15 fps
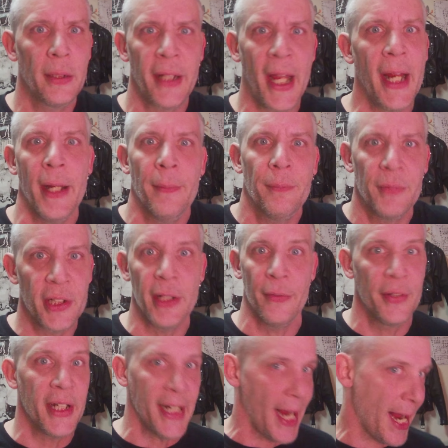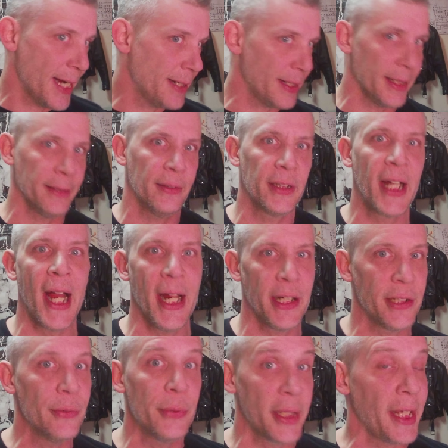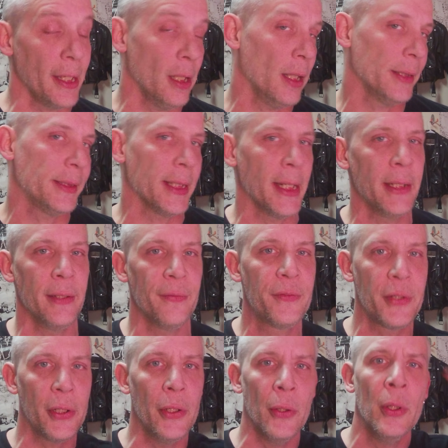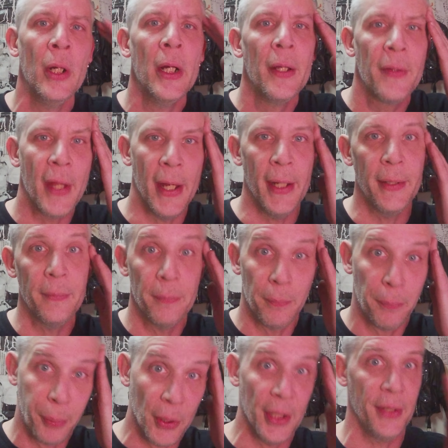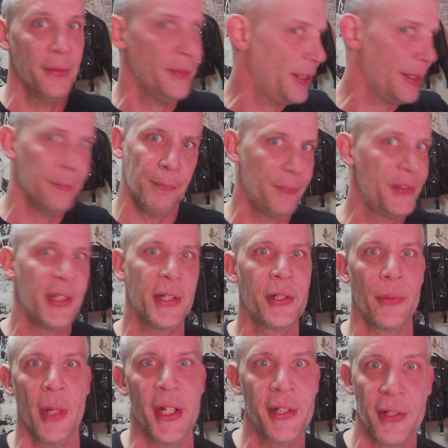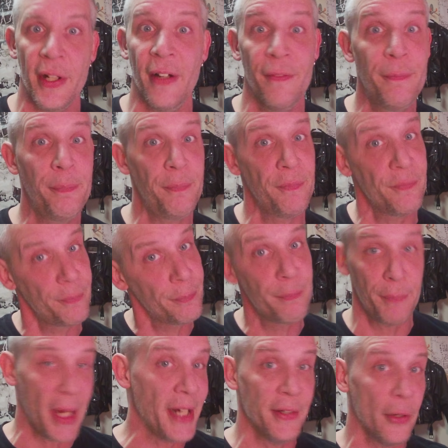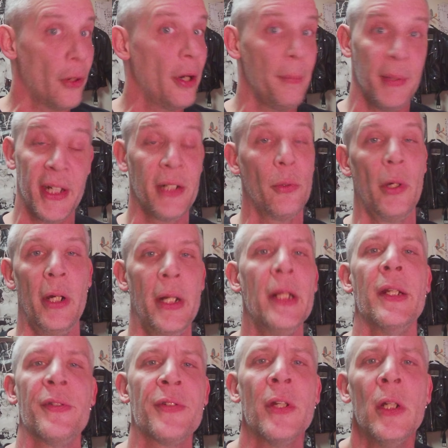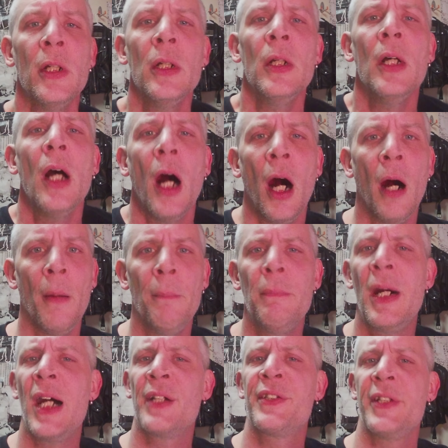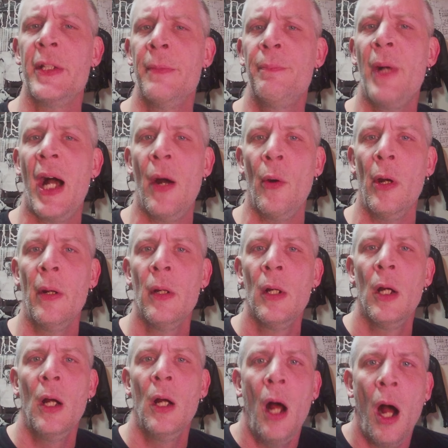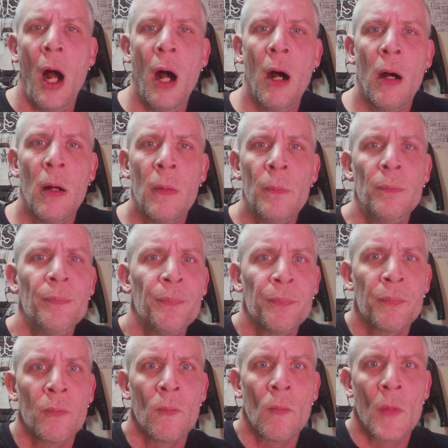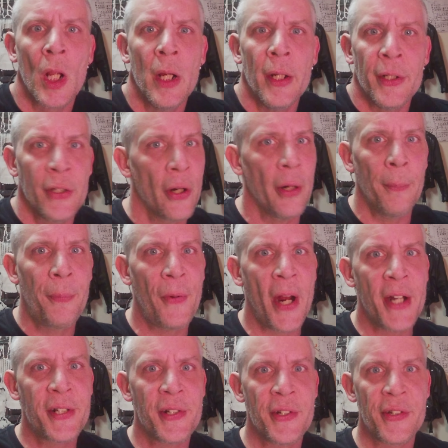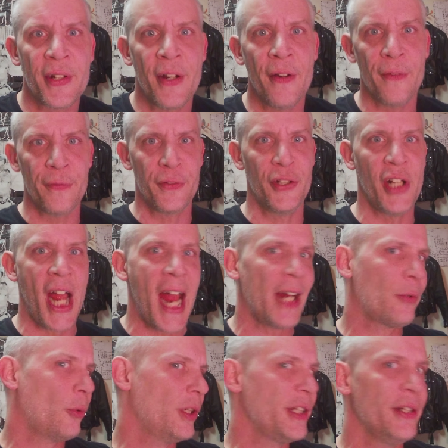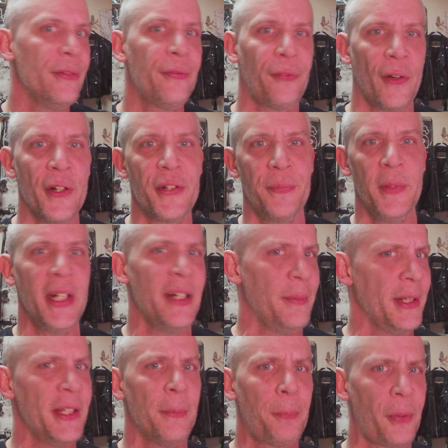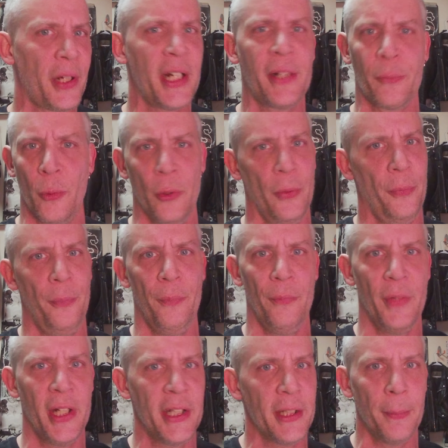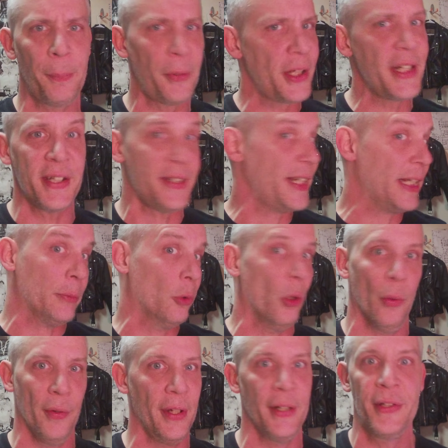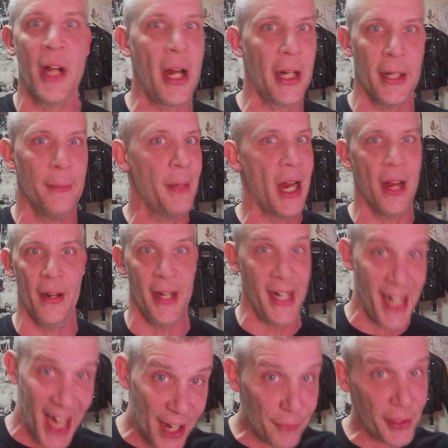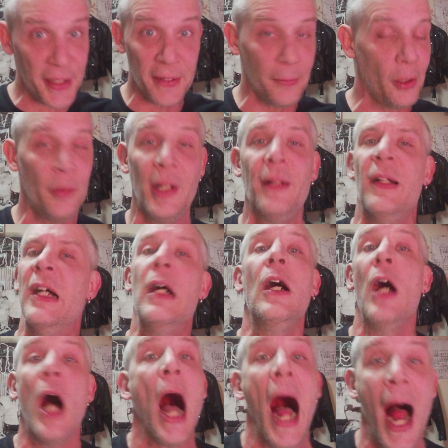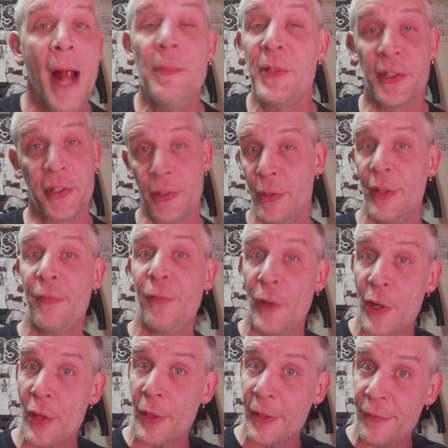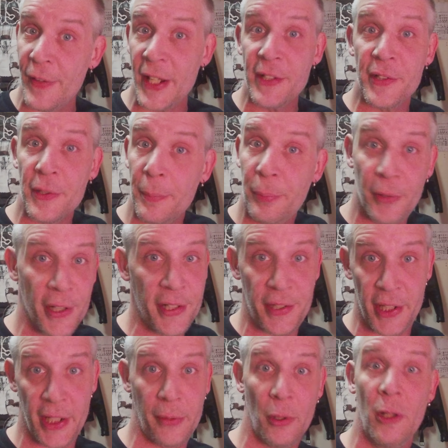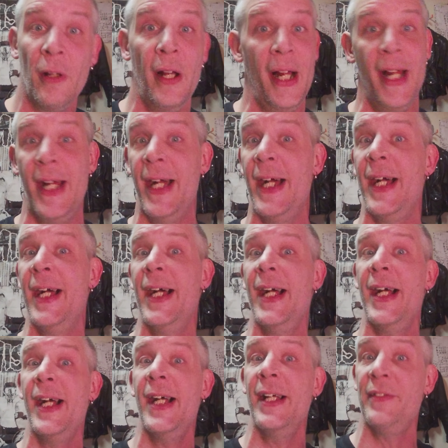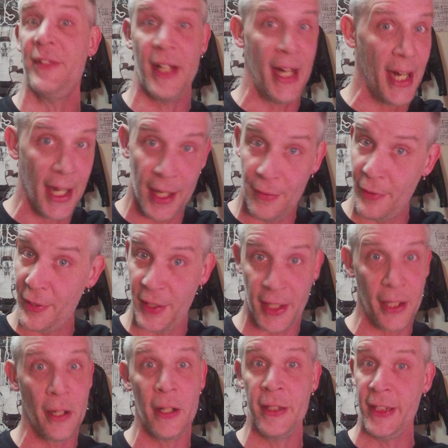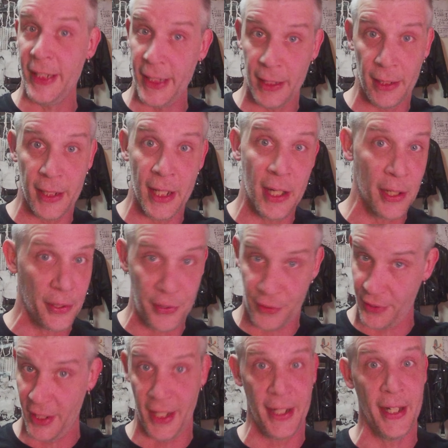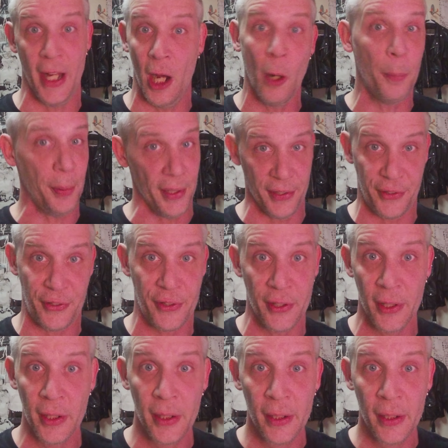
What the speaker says: game. You know, the ending, the guy you kill at the end of 2 that put the situation of Pandora being where it is. Moxie and power. Your impressions of Jack when you first meet him in the prequel, in the pre-sequel, where they're talking about everything. Well, I'm just going to refer to the events in the pre-sequel as everything on Helios and Elpis,